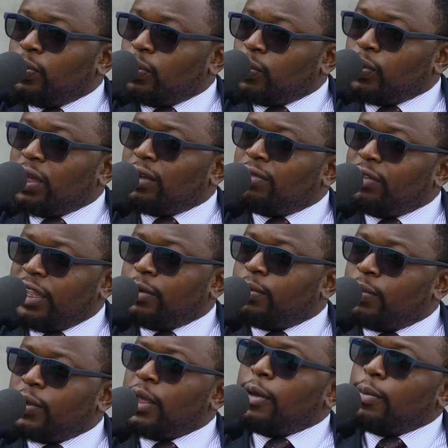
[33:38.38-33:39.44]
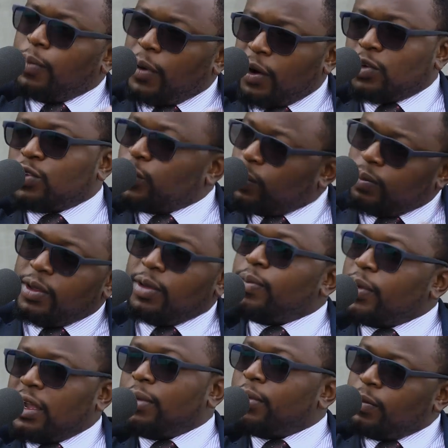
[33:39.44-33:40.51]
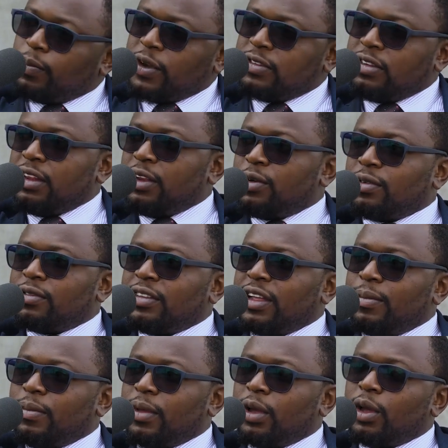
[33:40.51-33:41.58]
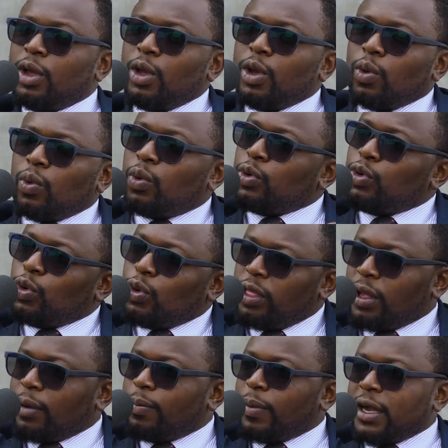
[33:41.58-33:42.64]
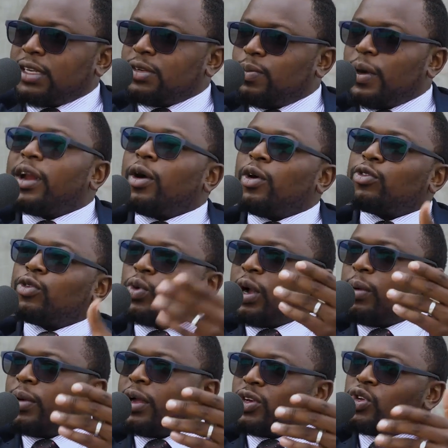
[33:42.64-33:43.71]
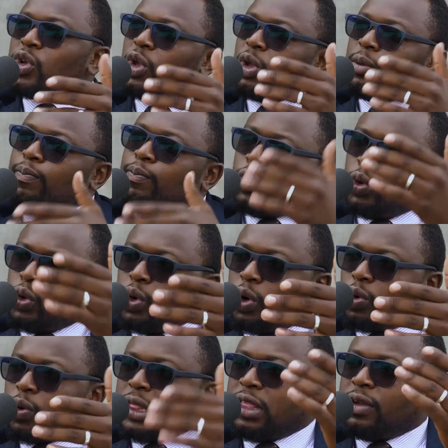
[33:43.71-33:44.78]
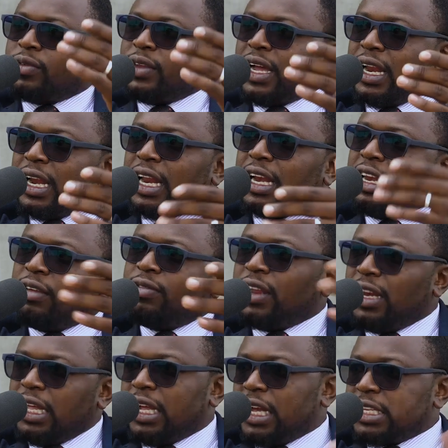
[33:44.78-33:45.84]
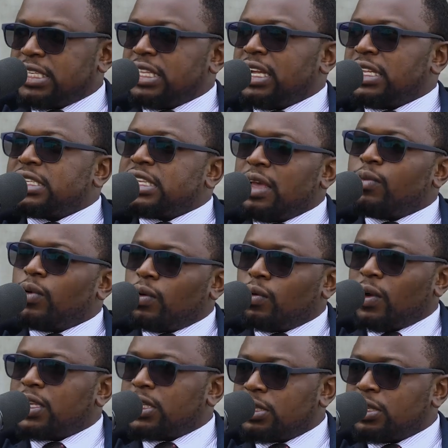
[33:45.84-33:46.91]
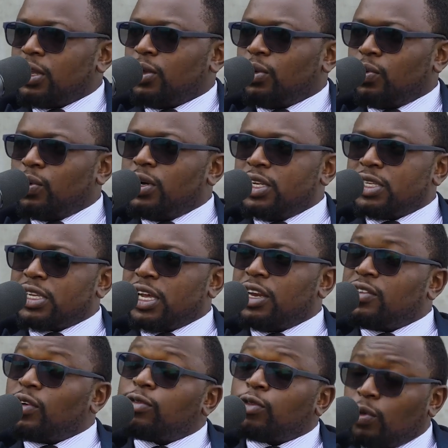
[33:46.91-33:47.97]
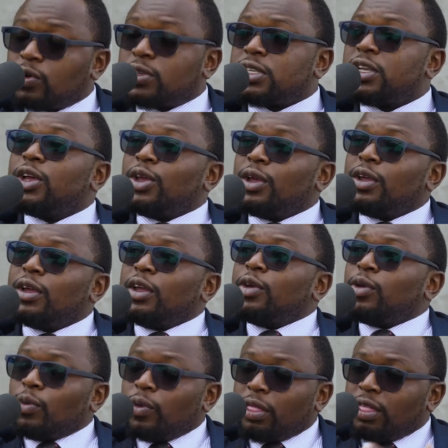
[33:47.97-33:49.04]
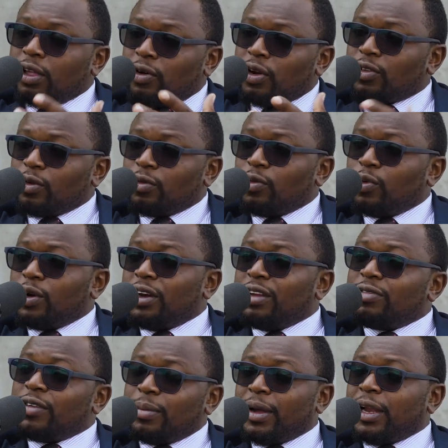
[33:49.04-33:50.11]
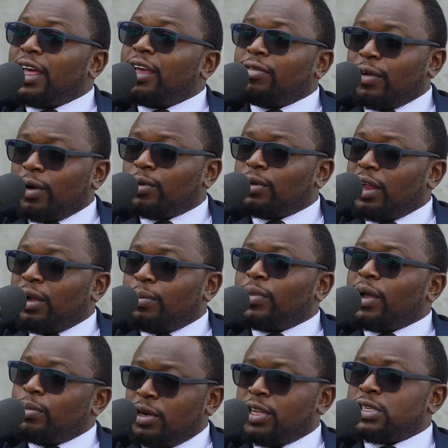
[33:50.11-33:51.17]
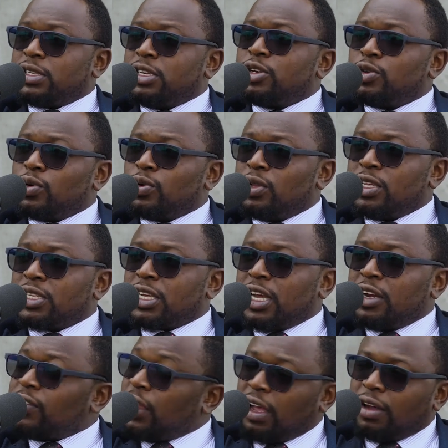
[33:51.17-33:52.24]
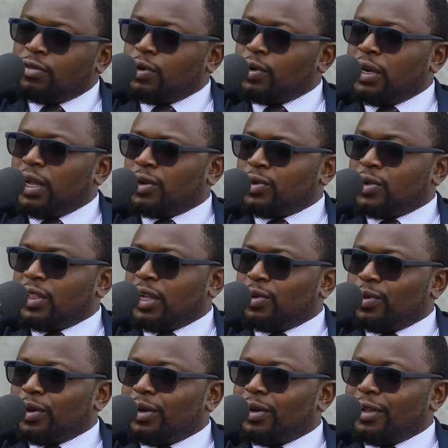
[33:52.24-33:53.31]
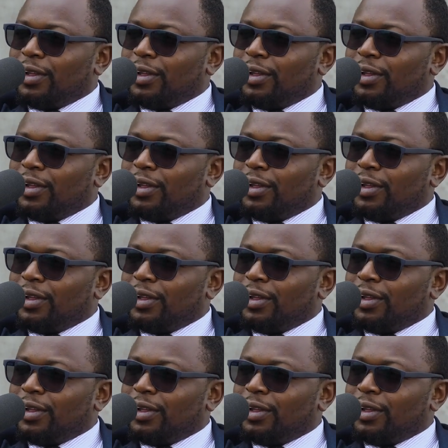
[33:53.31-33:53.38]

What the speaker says: would have led prior to me becoming president of Zambia would do their part, but I also come and build on what they've done and leave a legacy that Simon once ruled this country. Of course, with the grace of God, if I'm alive, I'm destined to rule this country. I have no doubt on that one.